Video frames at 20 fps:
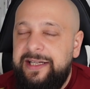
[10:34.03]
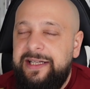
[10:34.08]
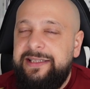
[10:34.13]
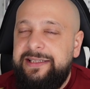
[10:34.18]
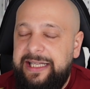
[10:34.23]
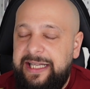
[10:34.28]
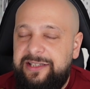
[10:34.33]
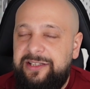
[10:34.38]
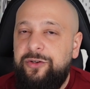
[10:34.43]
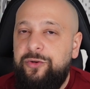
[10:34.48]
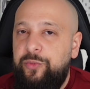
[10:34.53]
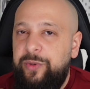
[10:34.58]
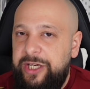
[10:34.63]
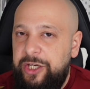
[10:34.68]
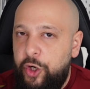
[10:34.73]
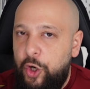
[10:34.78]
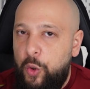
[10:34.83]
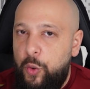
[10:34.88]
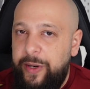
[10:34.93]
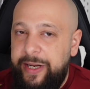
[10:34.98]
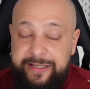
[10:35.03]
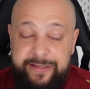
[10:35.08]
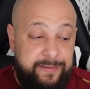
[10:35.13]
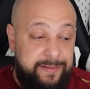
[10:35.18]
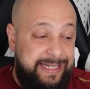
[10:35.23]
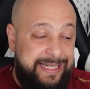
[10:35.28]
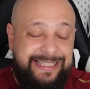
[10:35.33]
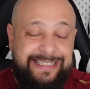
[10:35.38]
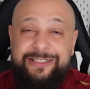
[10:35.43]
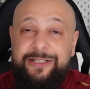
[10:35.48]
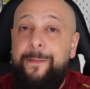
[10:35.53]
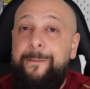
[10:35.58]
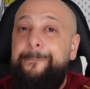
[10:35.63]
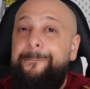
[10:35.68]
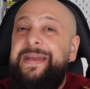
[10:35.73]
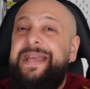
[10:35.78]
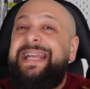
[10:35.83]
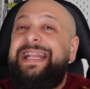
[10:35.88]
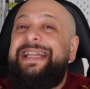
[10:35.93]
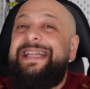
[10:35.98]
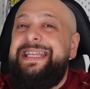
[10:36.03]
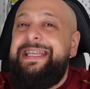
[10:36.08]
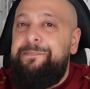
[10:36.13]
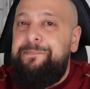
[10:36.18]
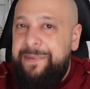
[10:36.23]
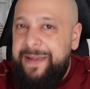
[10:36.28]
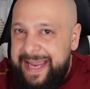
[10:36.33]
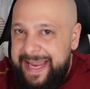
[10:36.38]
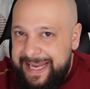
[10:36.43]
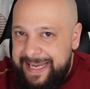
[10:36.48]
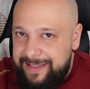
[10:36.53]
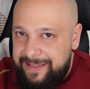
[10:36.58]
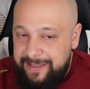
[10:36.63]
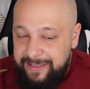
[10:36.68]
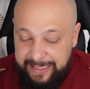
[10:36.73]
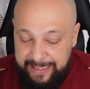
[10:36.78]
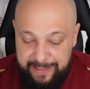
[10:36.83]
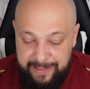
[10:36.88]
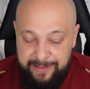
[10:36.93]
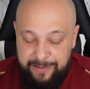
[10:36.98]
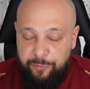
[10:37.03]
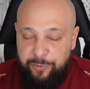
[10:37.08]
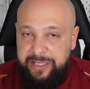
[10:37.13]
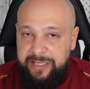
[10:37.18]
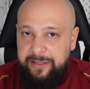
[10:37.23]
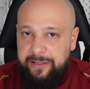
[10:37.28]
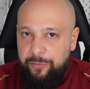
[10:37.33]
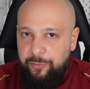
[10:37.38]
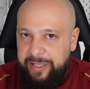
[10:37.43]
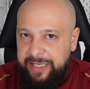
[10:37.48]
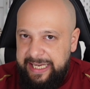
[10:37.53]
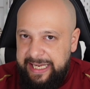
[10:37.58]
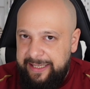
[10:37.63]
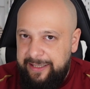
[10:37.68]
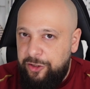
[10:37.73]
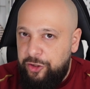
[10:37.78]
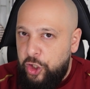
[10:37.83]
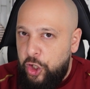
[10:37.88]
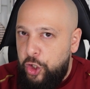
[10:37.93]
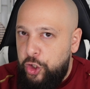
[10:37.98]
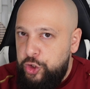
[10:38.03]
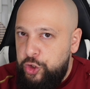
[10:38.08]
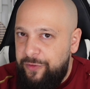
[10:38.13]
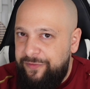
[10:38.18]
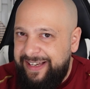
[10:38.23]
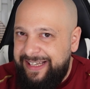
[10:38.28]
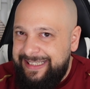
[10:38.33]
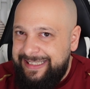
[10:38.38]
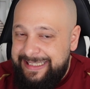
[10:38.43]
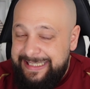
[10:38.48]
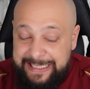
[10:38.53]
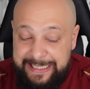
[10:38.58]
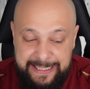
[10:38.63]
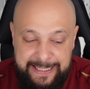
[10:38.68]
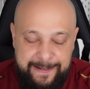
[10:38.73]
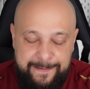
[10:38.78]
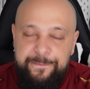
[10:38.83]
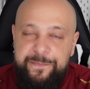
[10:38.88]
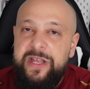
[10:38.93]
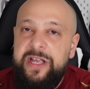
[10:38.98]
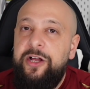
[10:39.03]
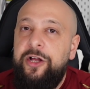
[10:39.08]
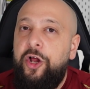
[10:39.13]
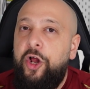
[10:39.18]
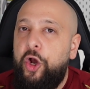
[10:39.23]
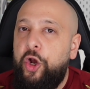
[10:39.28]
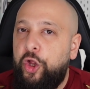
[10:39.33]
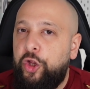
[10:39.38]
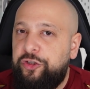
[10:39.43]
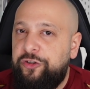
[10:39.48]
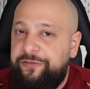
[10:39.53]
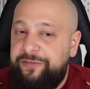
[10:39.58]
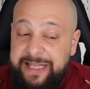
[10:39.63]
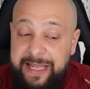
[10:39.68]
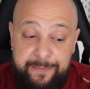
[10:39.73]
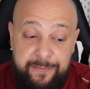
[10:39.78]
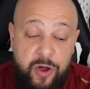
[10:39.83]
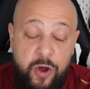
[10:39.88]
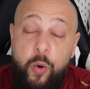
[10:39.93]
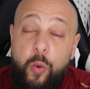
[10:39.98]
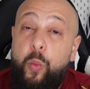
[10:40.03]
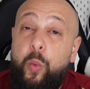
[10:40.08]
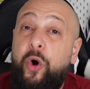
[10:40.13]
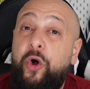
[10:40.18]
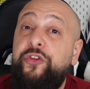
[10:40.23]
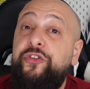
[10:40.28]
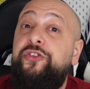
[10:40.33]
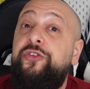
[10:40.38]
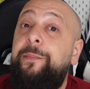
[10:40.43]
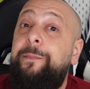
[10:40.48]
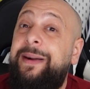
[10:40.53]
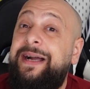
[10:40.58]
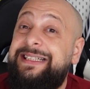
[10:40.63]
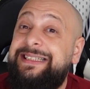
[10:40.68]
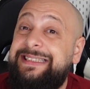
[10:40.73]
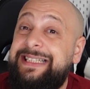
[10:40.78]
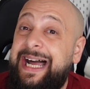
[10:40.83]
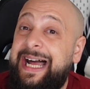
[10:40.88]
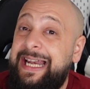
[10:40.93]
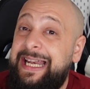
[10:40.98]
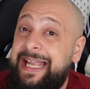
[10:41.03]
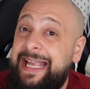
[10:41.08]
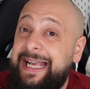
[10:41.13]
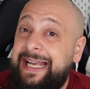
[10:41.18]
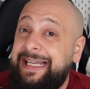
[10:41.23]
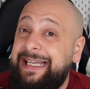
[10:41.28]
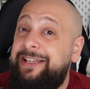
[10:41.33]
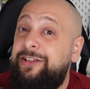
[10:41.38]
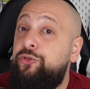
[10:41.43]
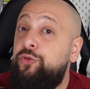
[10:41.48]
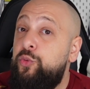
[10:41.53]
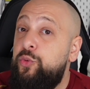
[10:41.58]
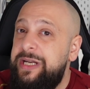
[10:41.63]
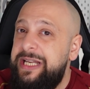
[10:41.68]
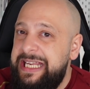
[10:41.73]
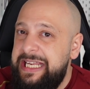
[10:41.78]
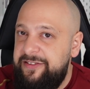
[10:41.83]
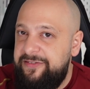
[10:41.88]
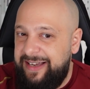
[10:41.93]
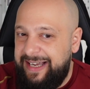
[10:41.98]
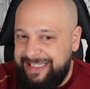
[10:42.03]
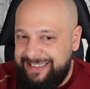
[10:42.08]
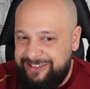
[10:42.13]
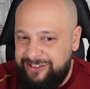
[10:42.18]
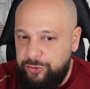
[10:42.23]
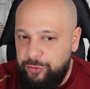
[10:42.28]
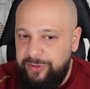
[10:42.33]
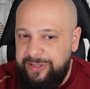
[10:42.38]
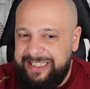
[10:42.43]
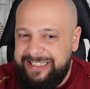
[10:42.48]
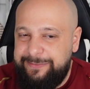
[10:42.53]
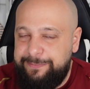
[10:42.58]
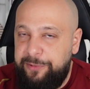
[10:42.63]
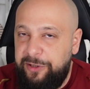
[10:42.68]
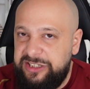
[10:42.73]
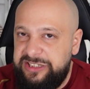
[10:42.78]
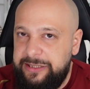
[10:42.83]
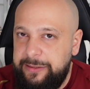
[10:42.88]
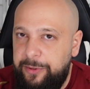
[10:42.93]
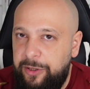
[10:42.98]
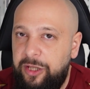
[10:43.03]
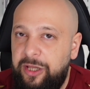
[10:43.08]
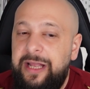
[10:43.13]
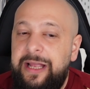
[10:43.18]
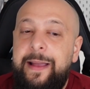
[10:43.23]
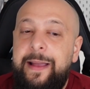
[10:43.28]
that we know with. It's a big debate within the Juventini. A lot of them want Max Allegri to leave as soon as possible.